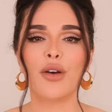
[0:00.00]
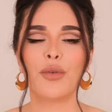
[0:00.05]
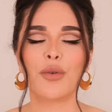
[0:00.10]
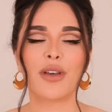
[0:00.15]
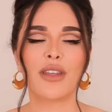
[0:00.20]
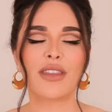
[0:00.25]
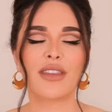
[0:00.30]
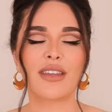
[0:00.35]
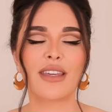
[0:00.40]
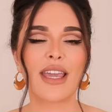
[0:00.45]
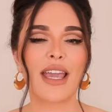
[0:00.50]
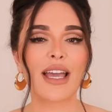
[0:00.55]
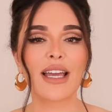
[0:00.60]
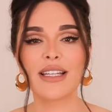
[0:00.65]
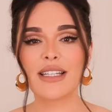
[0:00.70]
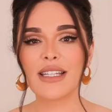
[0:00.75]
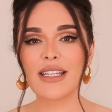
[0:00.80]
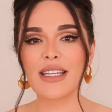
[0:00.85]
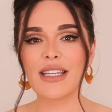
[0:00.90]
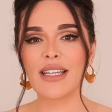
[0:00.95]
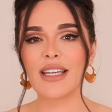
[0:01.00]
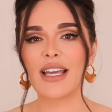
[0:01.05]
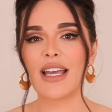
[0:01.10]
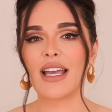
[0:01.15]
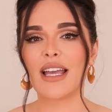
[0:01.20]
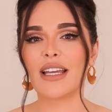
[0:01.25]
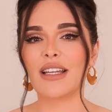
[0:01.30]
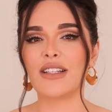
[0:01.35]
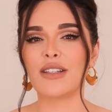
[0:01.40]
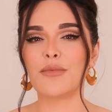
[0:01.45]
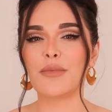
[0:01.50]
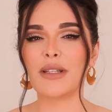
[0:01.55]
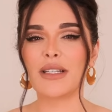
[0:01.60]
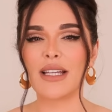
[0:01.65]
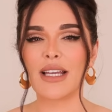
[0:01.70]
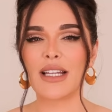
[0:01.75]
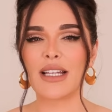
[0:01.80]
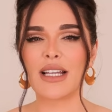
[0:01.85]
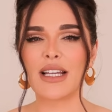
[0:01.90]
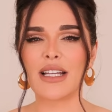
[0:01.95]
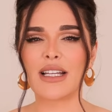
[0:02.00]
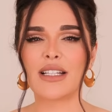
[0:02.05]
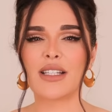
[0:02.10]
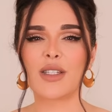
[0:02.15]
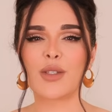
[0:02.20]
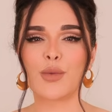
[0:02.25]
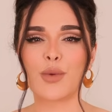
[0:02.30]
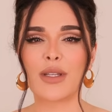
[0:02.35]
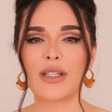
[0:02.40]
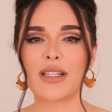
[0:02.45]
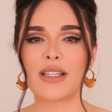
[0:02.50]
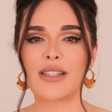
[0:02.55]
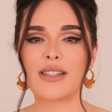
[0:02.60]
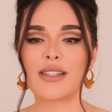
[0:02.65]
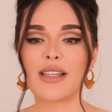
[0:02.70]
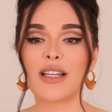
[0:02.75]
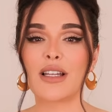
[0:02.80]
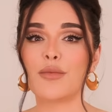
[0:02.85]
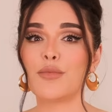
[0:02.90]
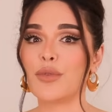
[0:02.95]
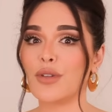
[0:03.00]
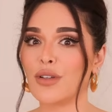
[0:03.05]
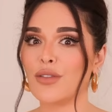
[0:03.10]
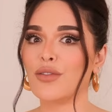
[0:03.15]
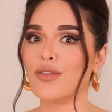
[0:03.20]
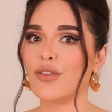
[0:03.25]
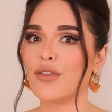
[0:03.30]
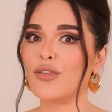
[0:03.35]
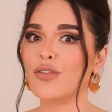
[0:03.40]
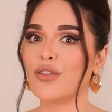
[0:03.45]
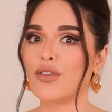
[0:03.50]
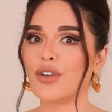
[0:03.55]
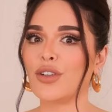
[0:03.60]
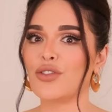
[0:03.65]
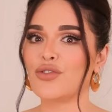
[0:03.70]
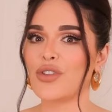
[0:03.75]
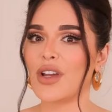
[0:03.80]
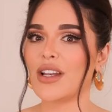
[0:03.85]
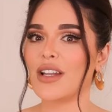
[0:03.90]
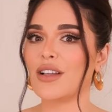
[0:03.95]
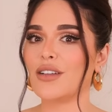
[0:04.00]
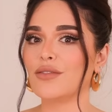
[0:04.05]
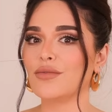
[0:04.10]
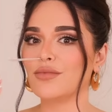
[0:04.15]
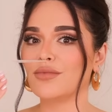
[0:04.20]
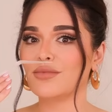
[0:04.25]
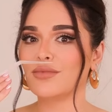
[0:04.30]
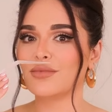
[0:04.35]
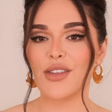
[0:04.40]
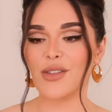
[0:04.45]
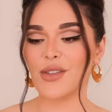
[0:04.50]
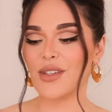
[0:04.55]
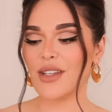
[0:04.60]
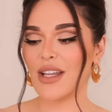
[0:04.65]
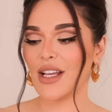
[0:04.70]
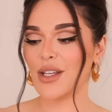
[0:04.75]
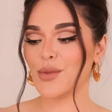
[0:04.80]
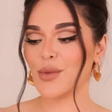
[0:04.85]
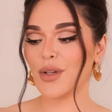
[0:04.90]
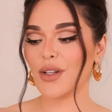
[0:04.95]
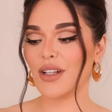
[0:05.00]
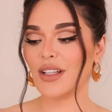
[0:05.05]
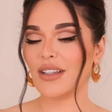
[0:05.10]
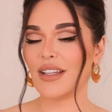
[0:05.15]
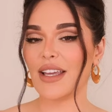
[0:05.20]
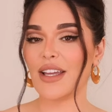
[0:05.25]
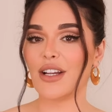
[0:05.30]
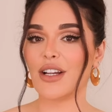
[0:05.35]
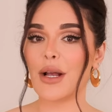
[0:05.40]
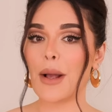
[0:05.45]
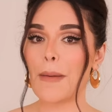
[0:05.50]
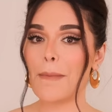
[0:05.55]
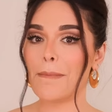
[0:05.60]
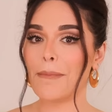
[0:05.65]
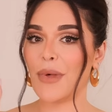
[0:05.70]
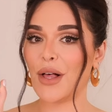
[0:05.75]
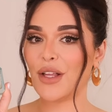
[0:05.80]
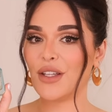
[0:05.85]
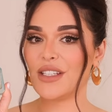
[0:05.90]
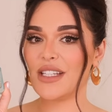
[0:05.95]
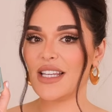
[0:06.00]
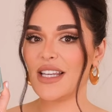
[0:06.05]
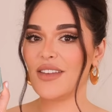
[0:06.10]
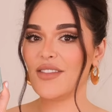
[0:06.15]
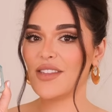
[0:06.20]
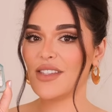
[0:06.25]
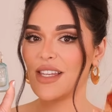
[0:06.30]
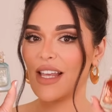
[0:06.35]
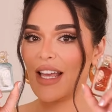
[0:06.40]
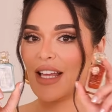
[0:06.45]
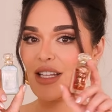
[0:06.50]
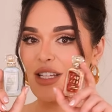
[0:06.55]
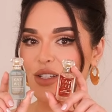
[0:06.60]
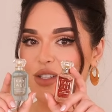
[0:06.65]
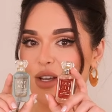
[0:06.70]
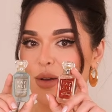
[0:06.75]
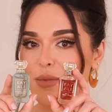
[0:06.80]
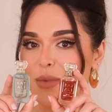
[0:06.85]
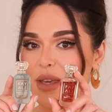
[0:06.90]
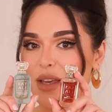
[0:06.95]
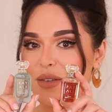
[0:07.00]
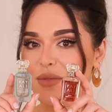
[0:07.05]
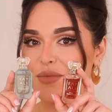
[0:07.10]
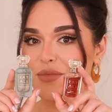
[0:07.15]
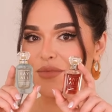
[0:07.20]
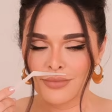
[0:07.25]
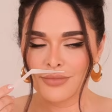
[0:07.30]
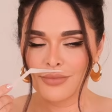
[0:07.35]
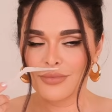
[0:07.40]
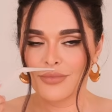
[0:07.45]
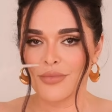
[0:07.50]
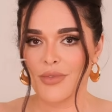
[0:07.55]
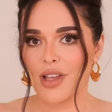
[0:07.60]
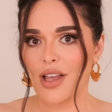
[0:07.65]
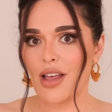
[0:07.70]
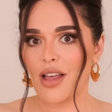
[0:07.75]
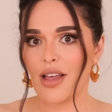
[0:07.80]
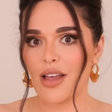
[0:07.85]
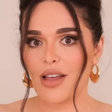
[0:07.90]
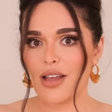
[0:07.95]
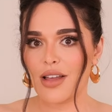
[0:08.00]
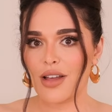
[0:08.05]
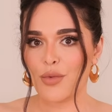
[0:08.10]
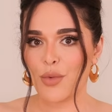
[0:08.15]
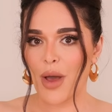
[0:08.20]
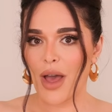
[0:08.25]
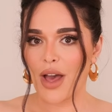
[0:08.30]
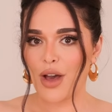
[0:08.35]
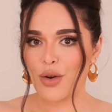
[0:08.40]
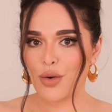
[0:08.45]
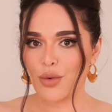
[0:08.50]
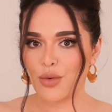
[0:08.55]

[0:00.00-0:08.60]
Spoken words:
with candy and banana and sweetness and a beautiful floral dry down. So next we're gonna layer Maldives and Utopia. Wow.